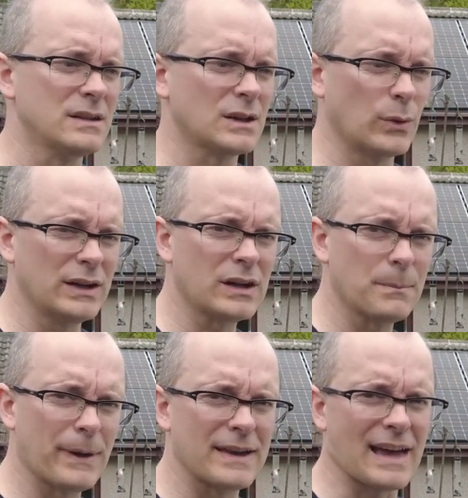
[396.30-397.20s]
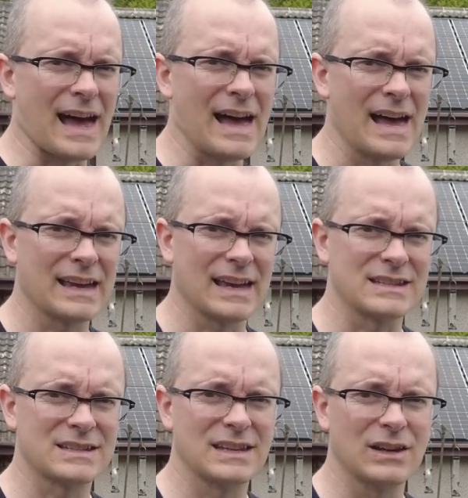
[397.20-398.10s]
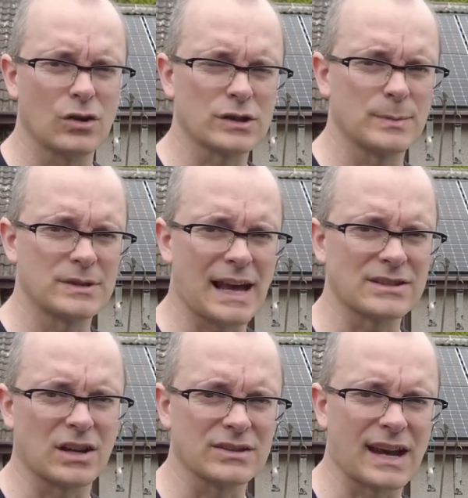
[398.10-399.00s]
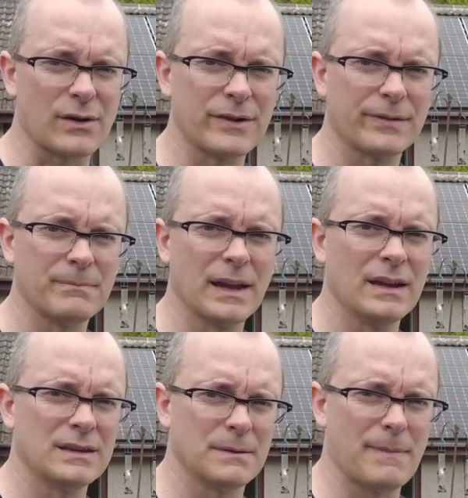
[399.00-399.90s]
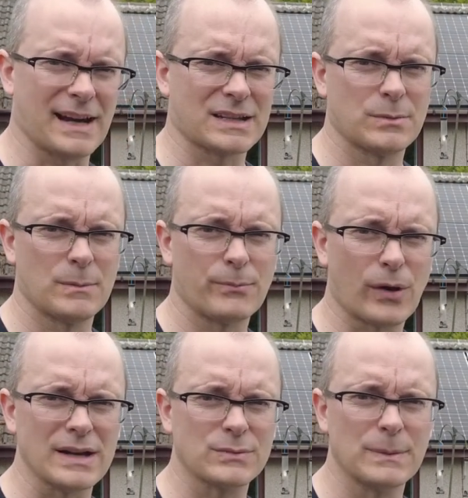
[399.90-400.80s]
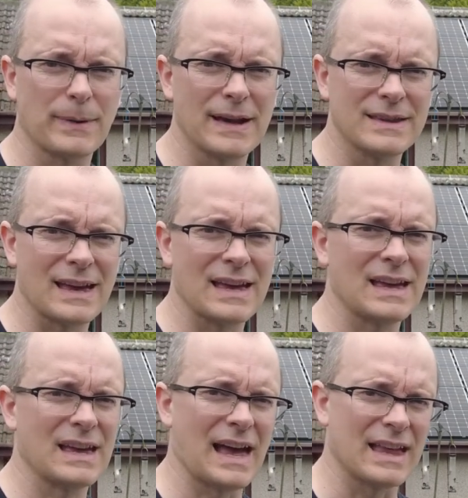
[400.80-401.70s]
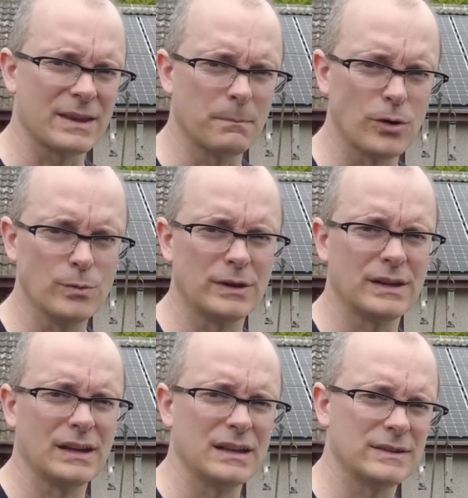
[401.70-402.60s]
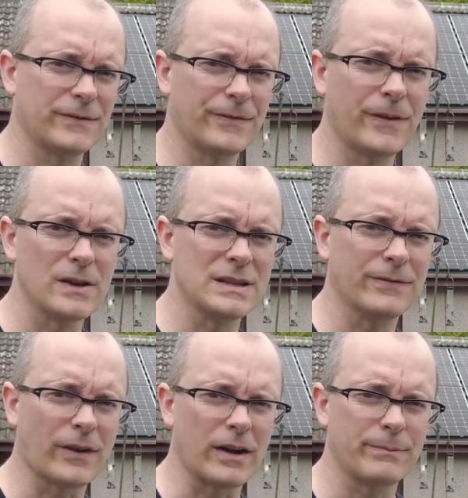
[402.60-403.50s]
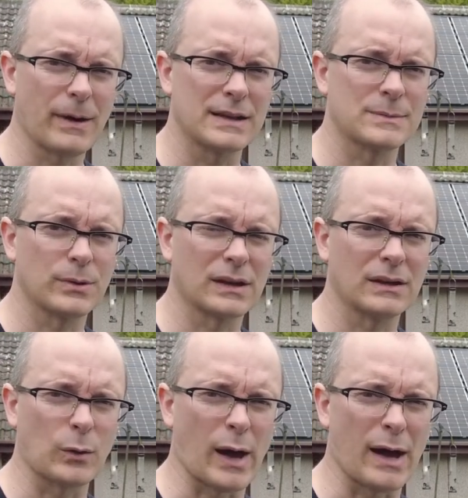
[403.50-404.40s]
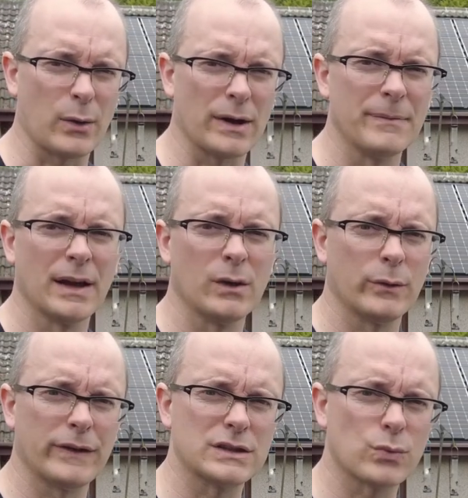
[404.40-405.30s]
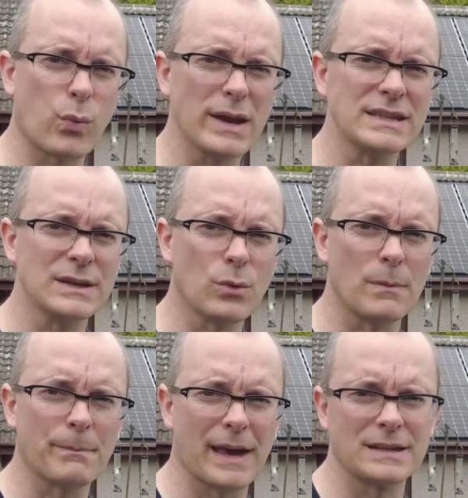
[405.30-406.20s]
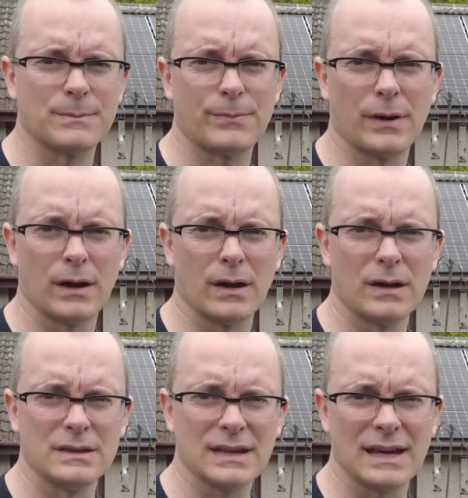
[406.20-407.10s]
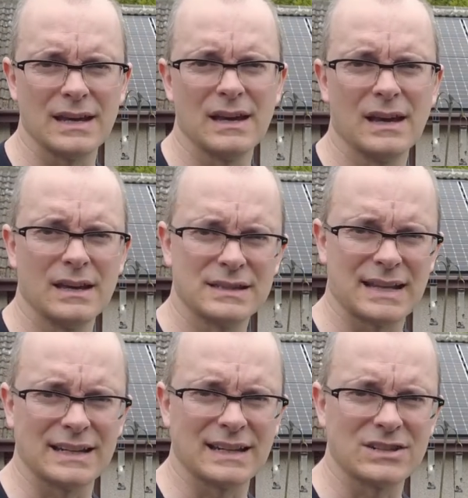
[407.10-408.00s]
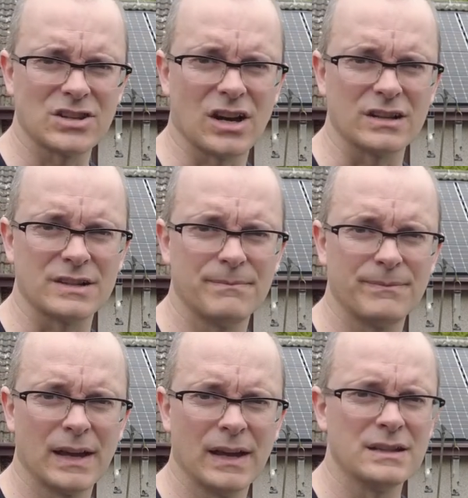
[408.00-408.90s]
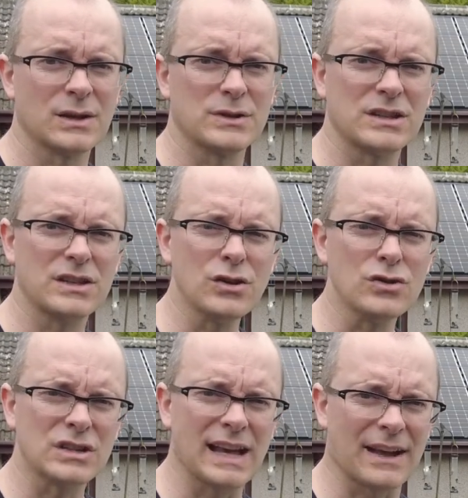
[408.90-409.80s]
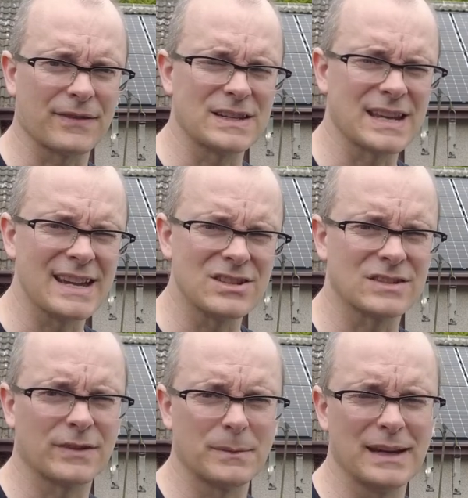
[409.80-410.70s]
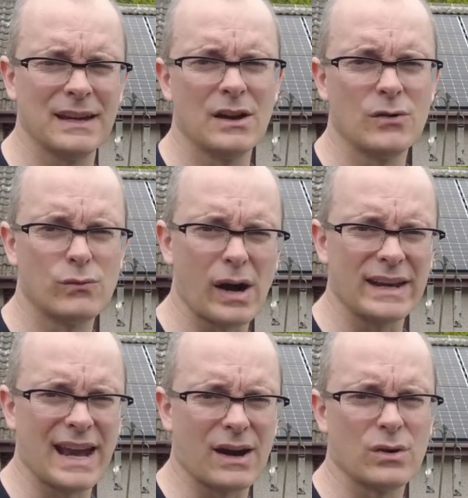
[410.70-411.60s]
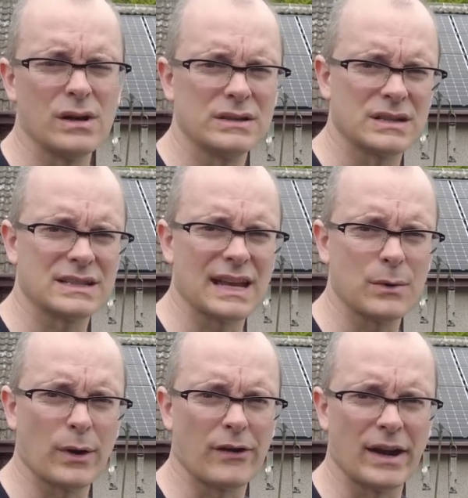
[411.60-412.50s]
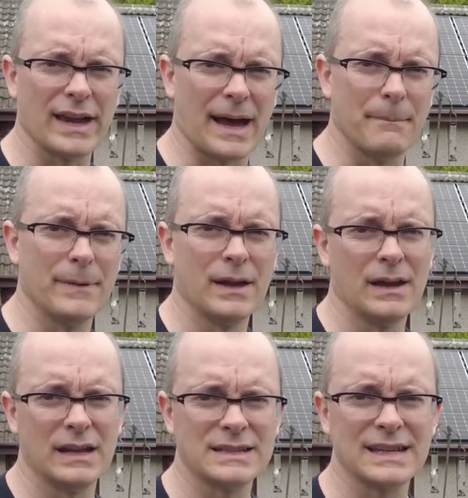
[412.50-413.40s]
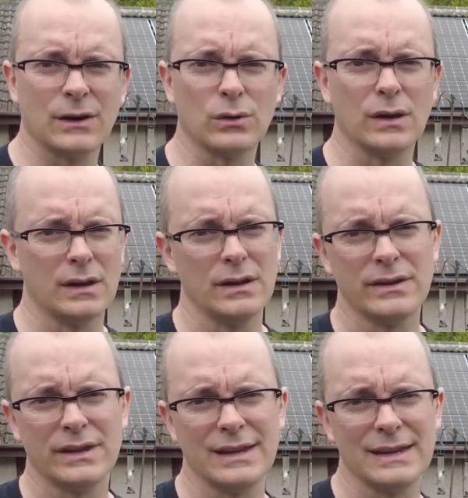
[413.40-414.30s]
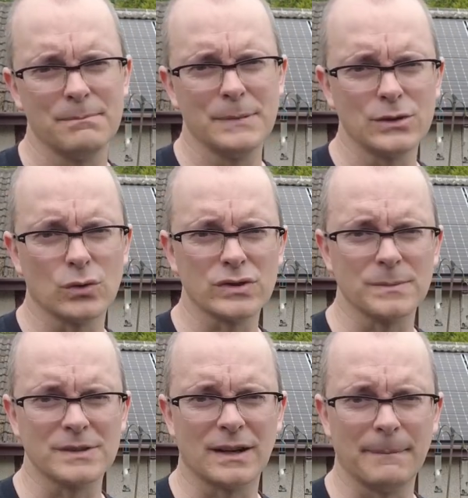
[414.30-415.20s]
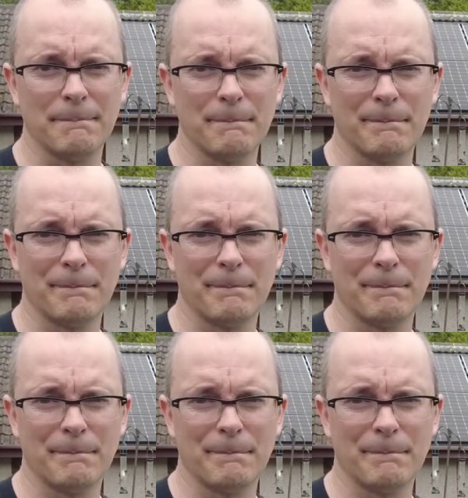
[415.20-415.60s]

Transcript: So when you compare that against the Octopus Agile tariff, the maximum price we pay there at the moment is 35 pence per kilowatt hour with a 21 pence per day standing charge. So it's hugely advantageous for me right now to stay where I am until the mid-autumn time.